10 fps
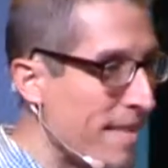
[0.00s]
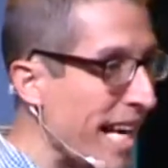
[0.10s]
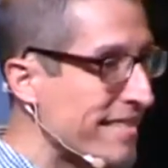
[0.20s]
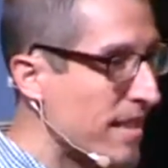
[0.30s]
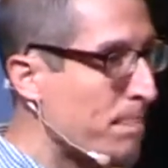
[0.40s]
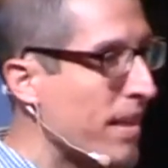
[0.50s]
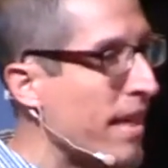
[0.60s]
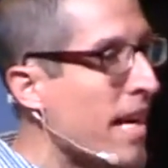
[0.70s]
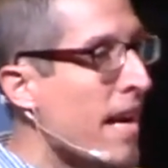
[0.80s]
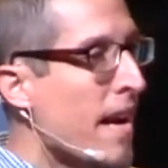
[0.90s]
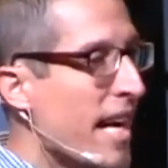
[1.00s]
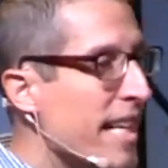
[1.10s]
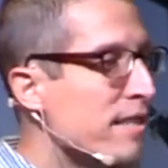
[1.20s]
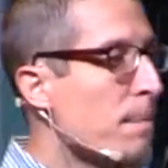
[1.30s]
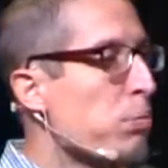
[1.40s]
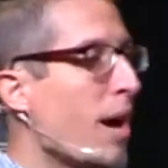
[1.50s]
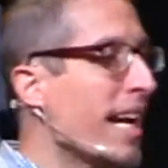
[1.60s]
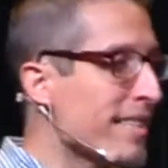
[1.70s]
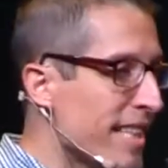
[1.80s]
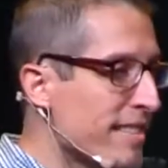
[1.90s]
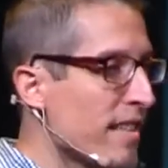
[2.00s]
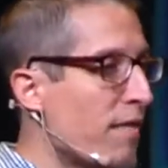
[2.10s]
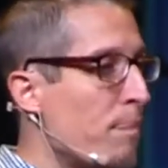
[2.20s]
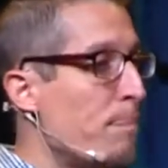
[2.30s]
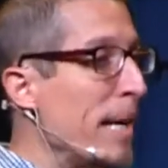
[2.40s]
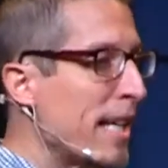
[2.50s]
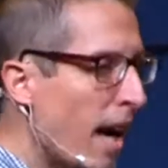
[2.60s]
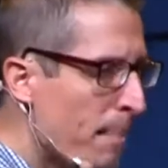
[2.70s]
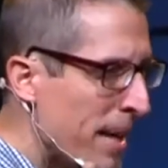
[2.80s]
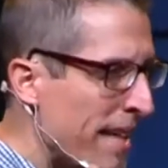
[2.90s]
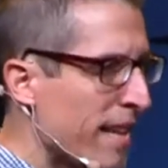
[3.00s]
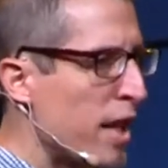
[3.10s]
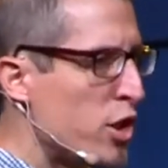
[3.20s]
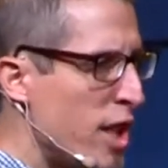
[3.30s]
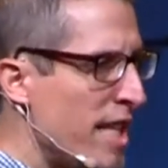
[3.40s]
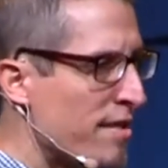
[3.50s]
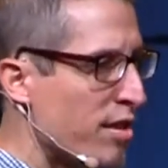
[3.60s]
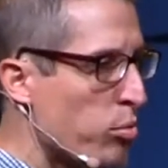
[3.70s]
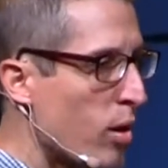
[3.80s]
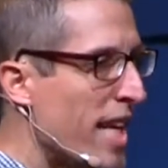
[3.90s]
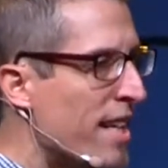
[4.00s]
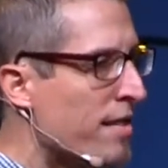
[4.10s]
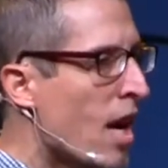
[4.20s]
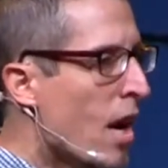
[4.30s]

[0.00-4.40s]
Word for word: And that simply is the process of becoming like Jesus, where he's